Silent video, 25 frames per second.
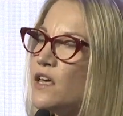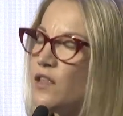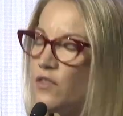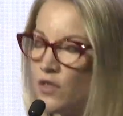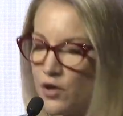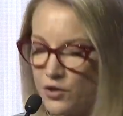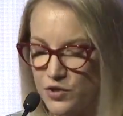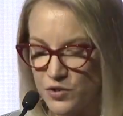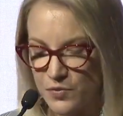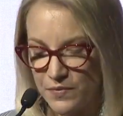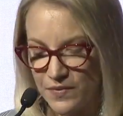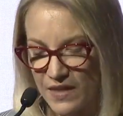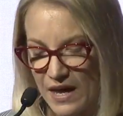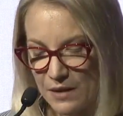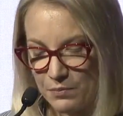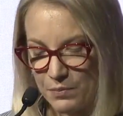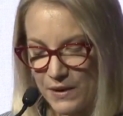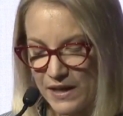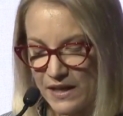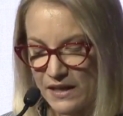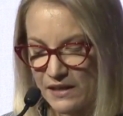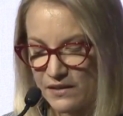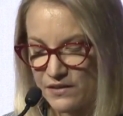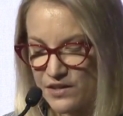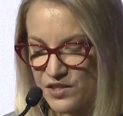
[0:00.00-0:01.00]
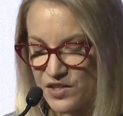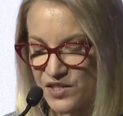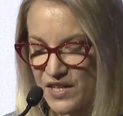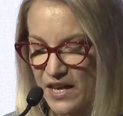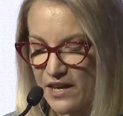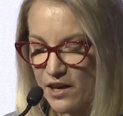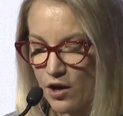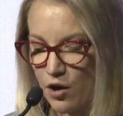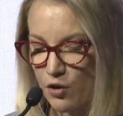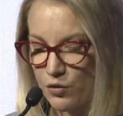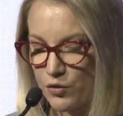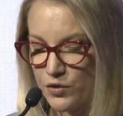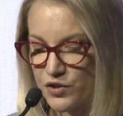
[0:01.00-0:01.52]
those that being the
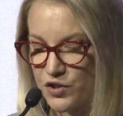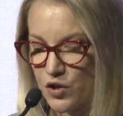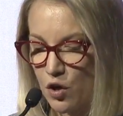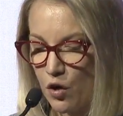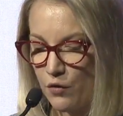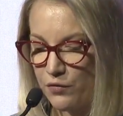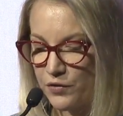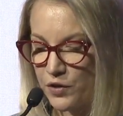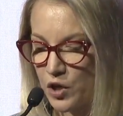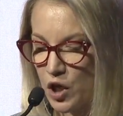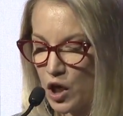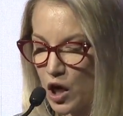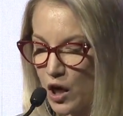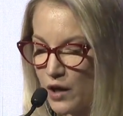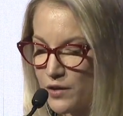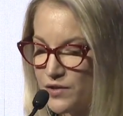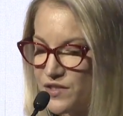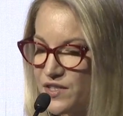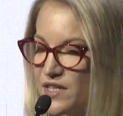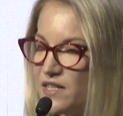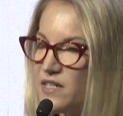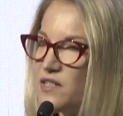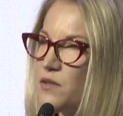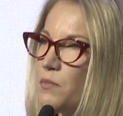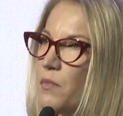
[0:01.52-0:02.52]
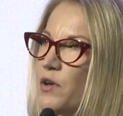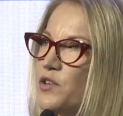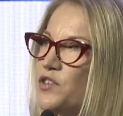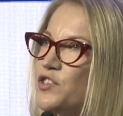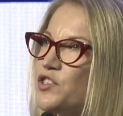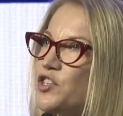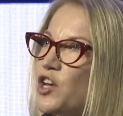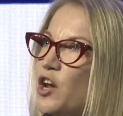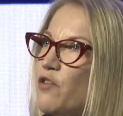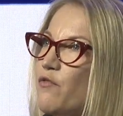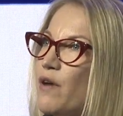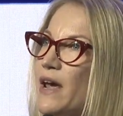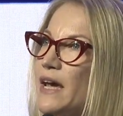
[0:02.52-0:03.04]
stakeholders often closest and most
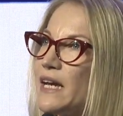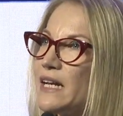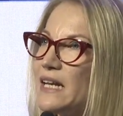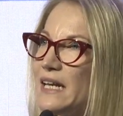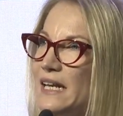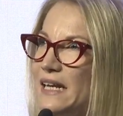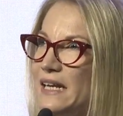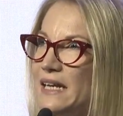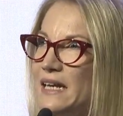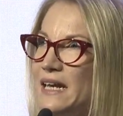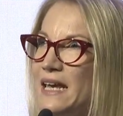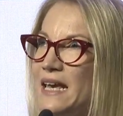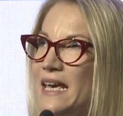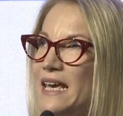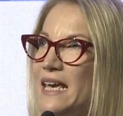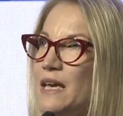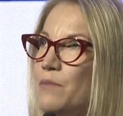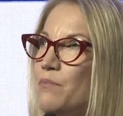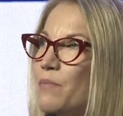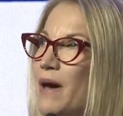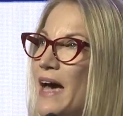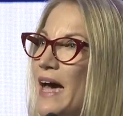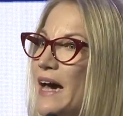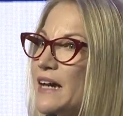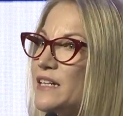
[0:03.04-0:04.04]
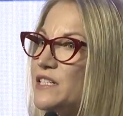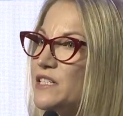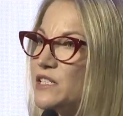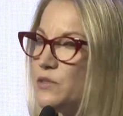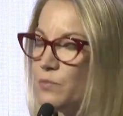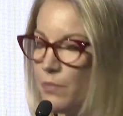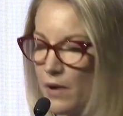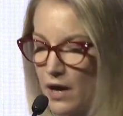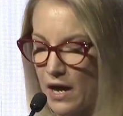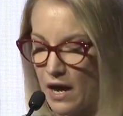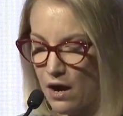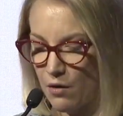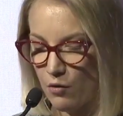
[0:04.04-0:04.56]
directly impacted
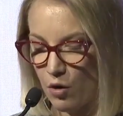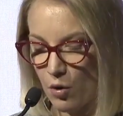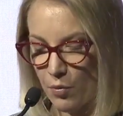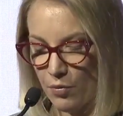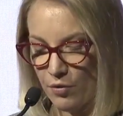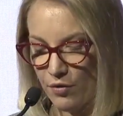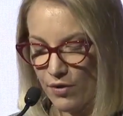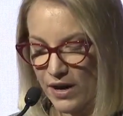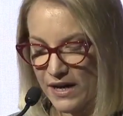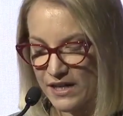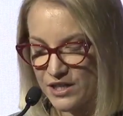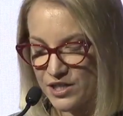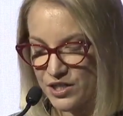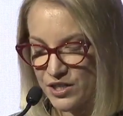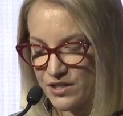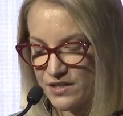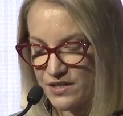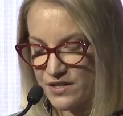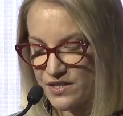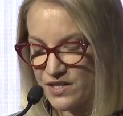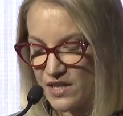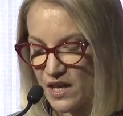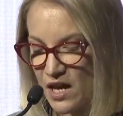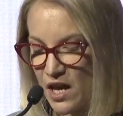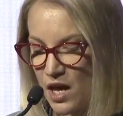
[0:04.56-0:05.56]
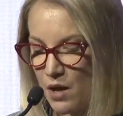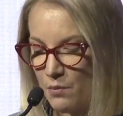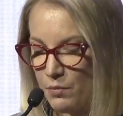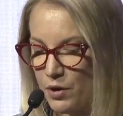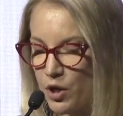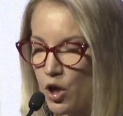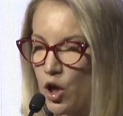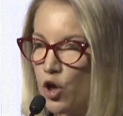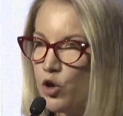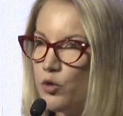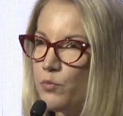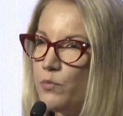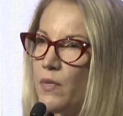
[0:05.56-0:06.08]
by our operations,
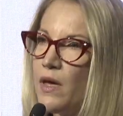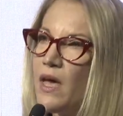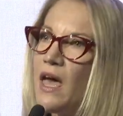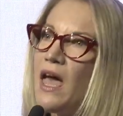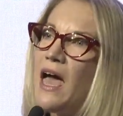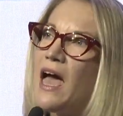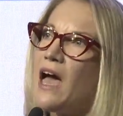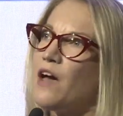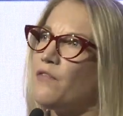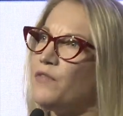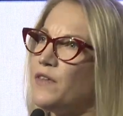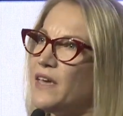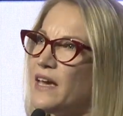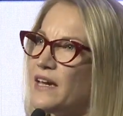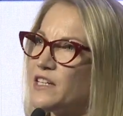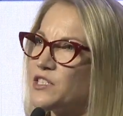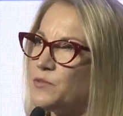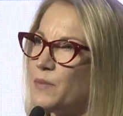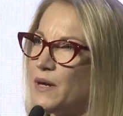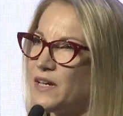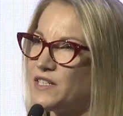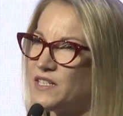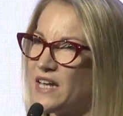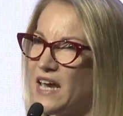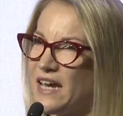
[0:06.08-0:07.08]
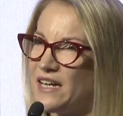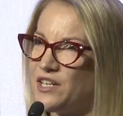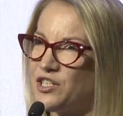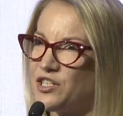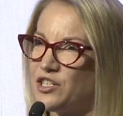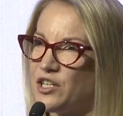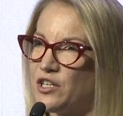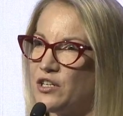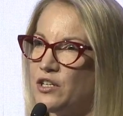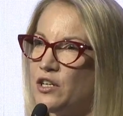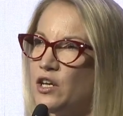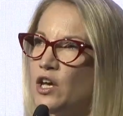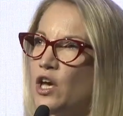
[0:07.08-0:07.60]
but whom have the
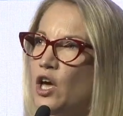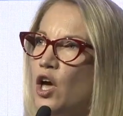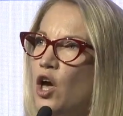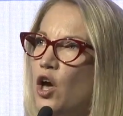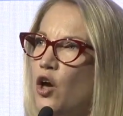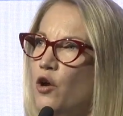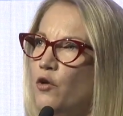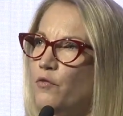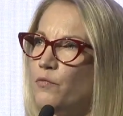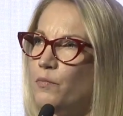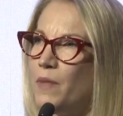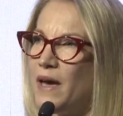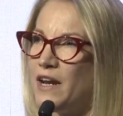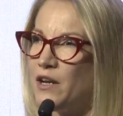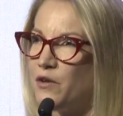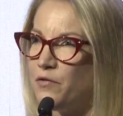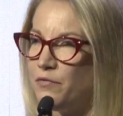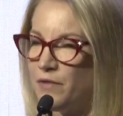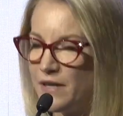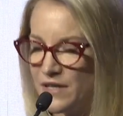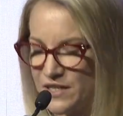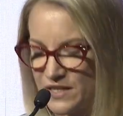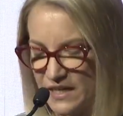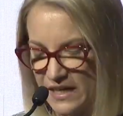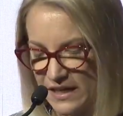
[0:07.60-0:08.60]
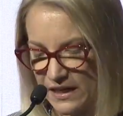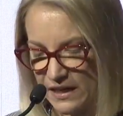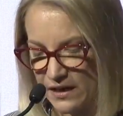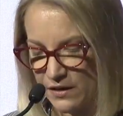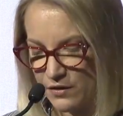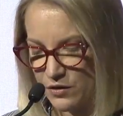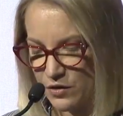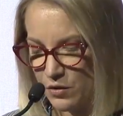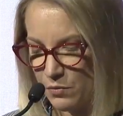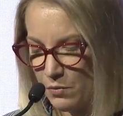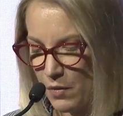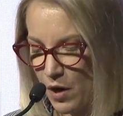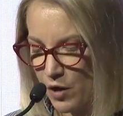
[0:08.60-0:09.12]
expectation of benefiting
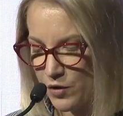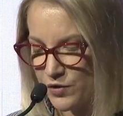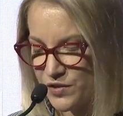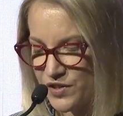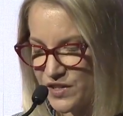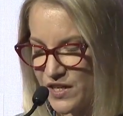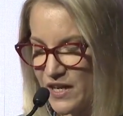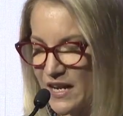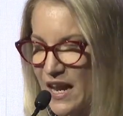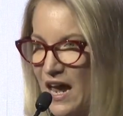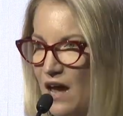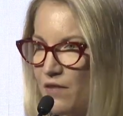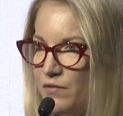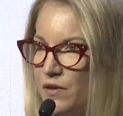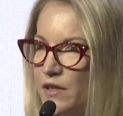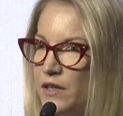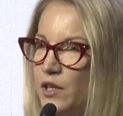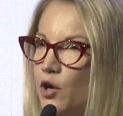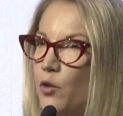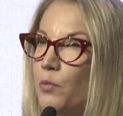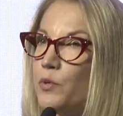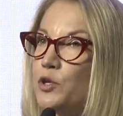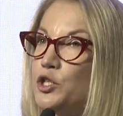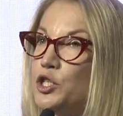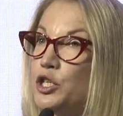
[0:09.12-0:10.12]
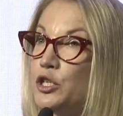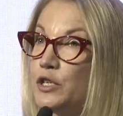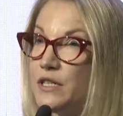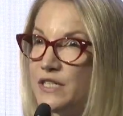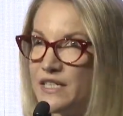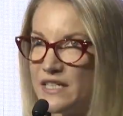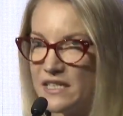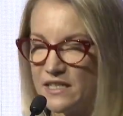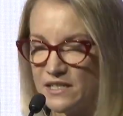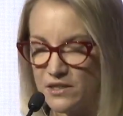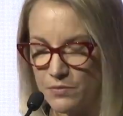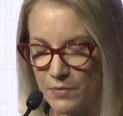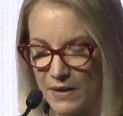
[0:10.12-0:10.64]
the most and having the
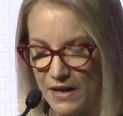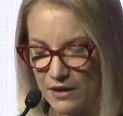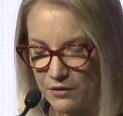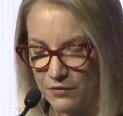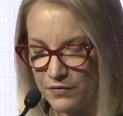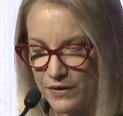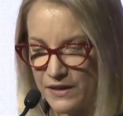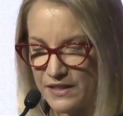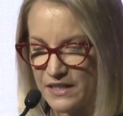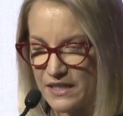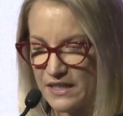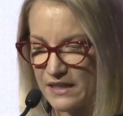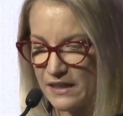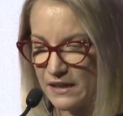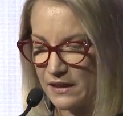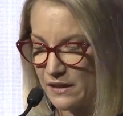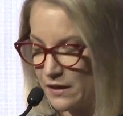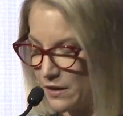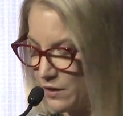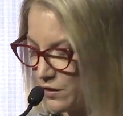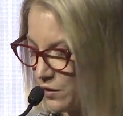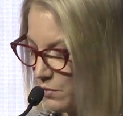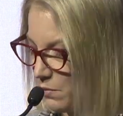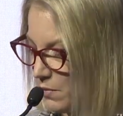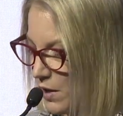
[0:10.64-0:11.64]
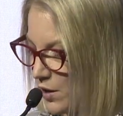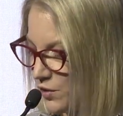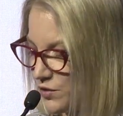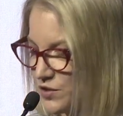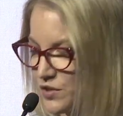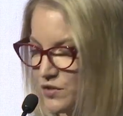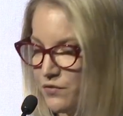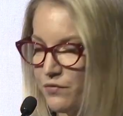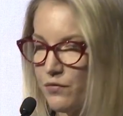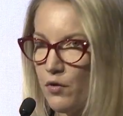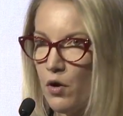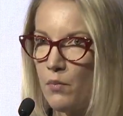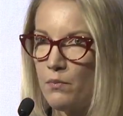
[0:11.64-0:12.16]
opportunity to benefiting the
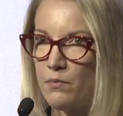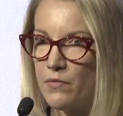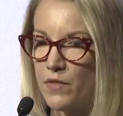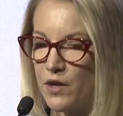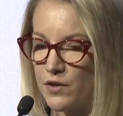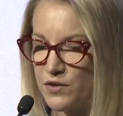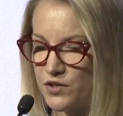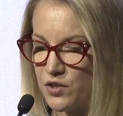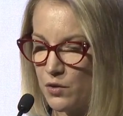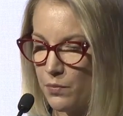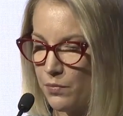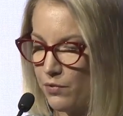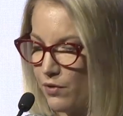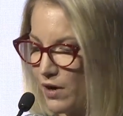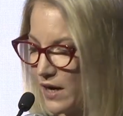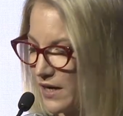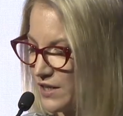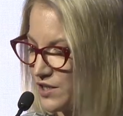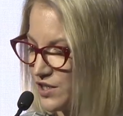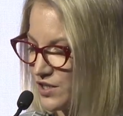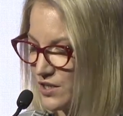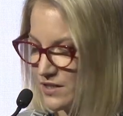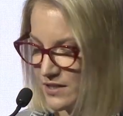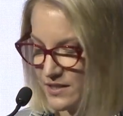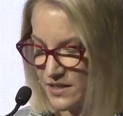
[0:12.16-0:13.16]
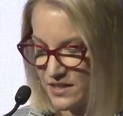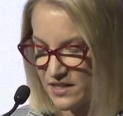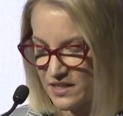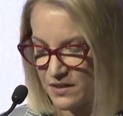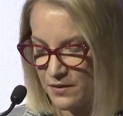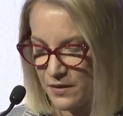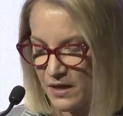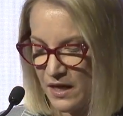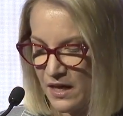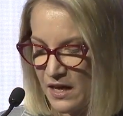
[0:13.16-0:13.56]
most from those operations.